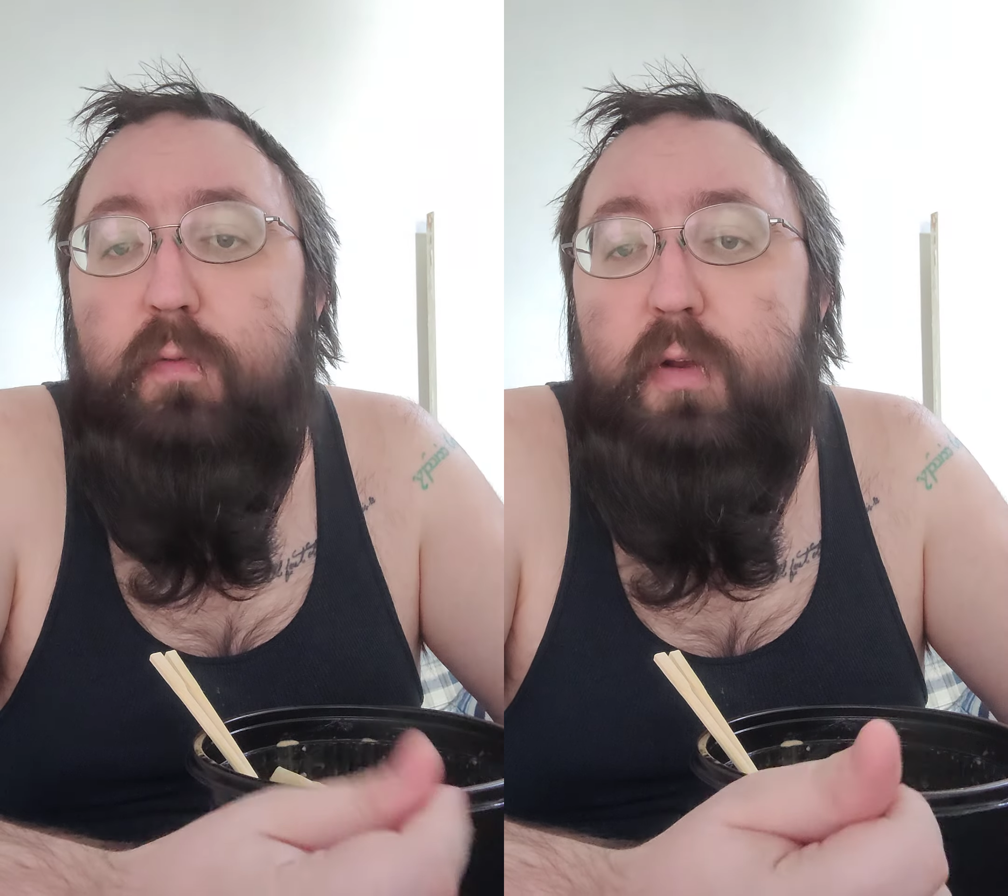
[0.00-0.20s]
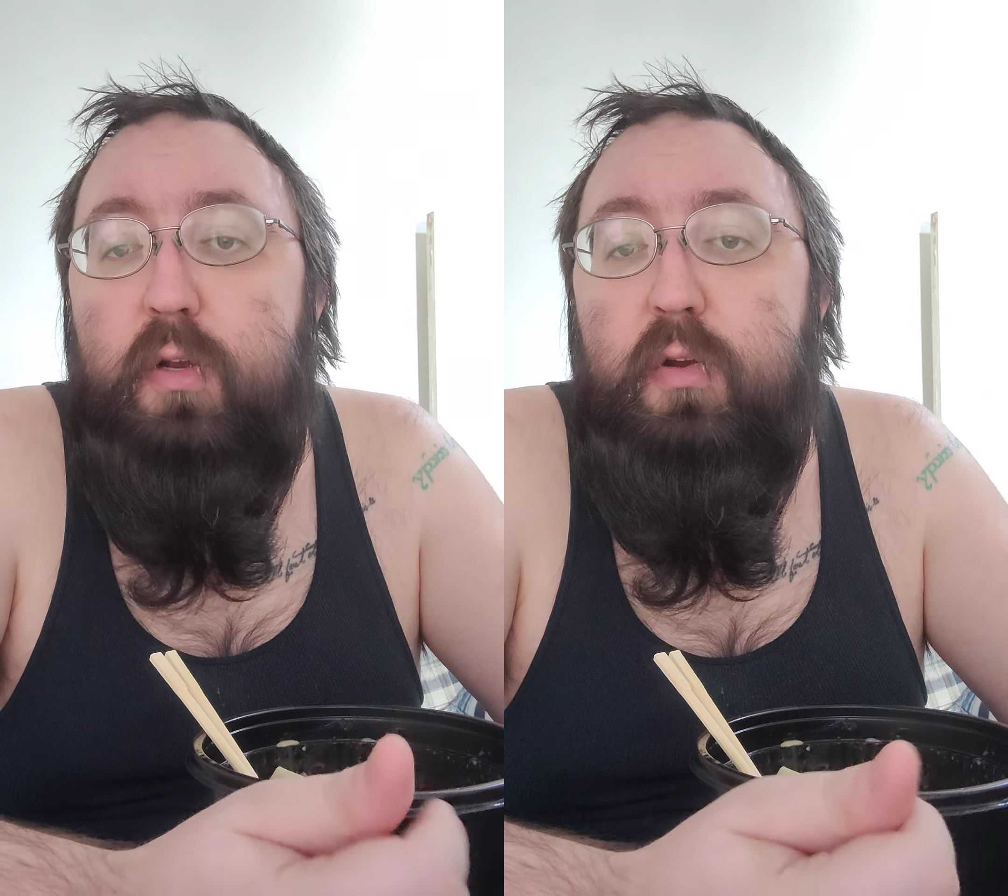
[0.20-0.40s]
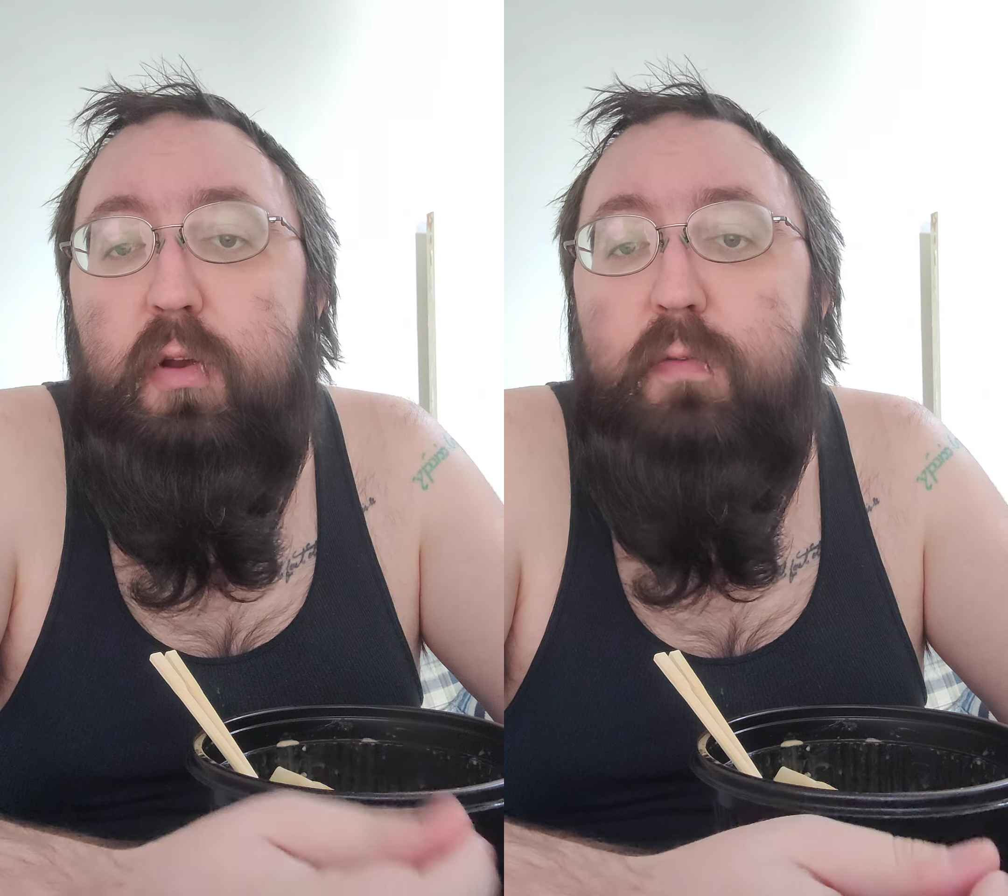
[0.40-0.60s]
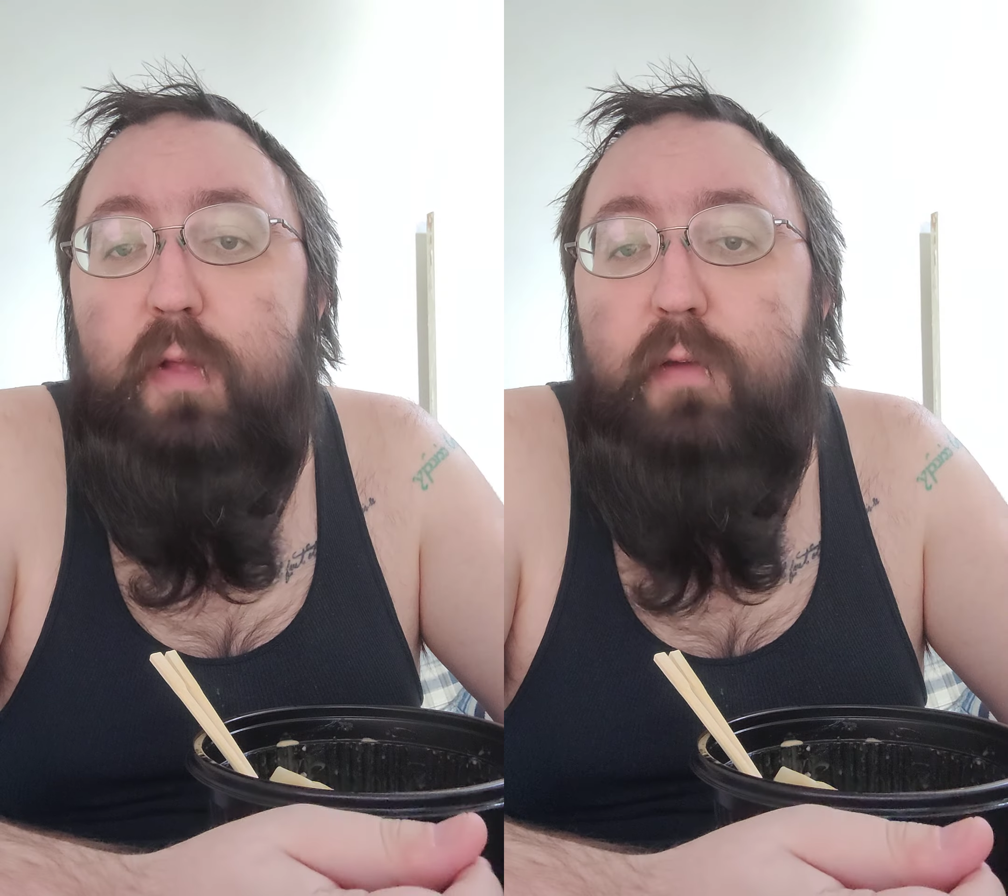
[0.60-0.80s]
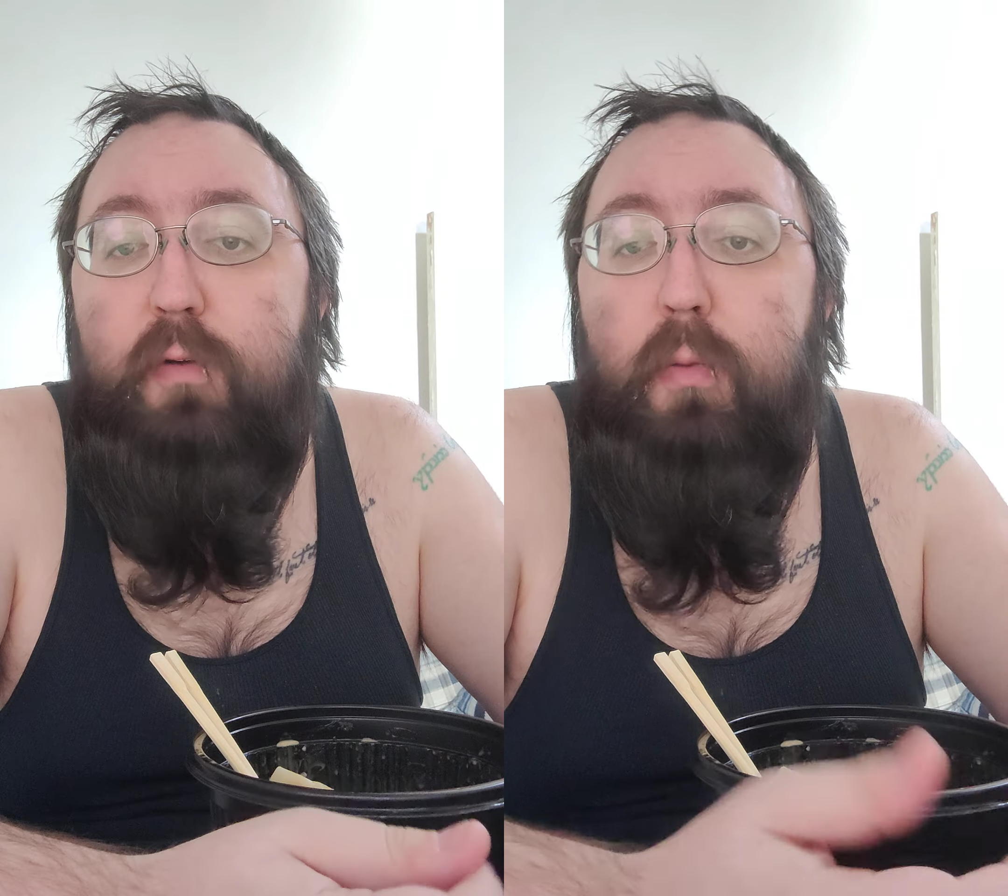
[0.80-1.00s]
vinegary
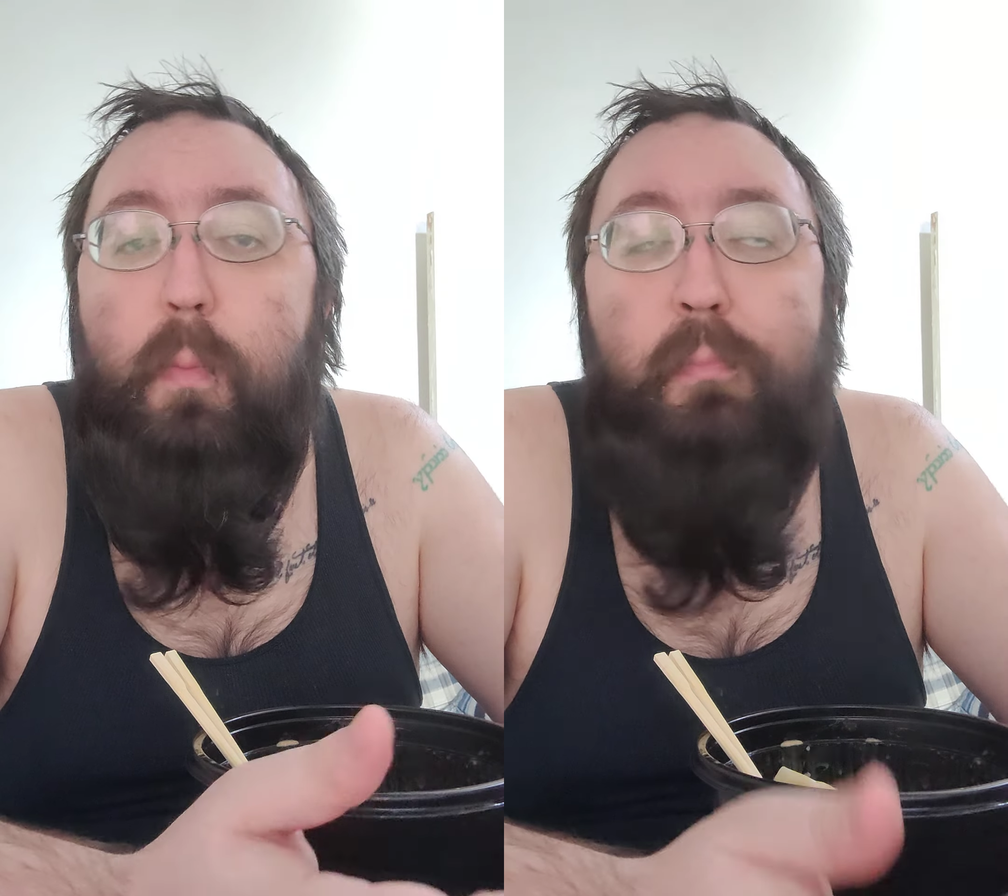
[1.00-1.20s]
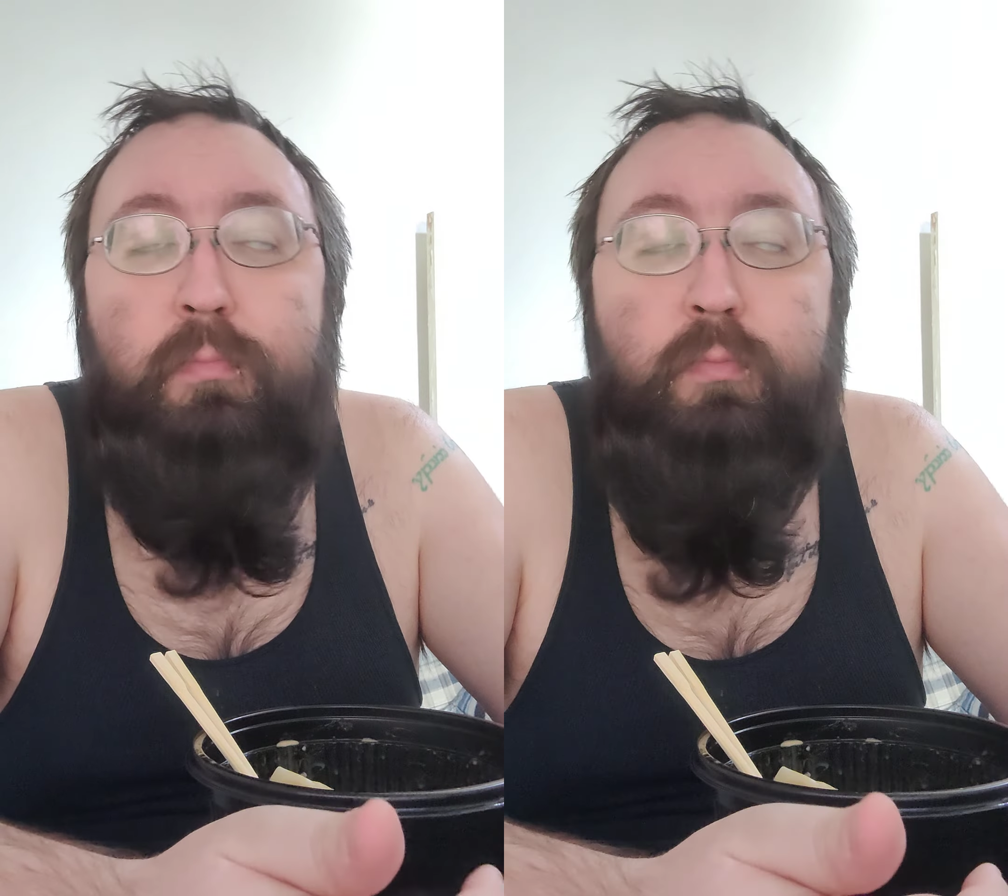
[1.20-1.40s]
flavor.